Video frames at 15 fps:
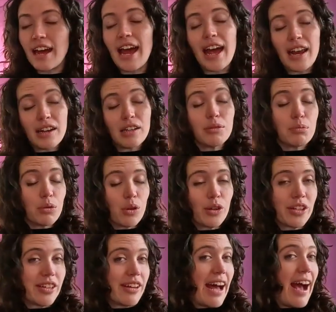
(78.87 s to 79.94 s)
and
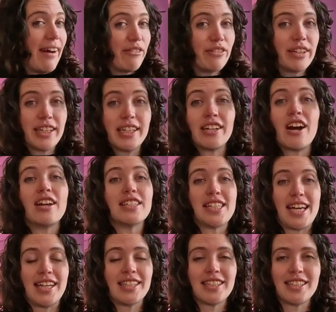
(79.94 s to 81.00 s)
broader African
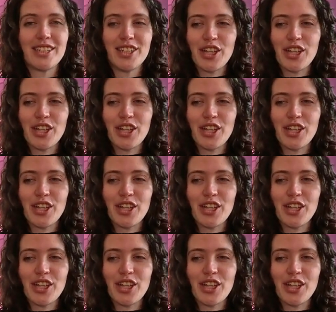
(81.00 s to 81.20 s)
context.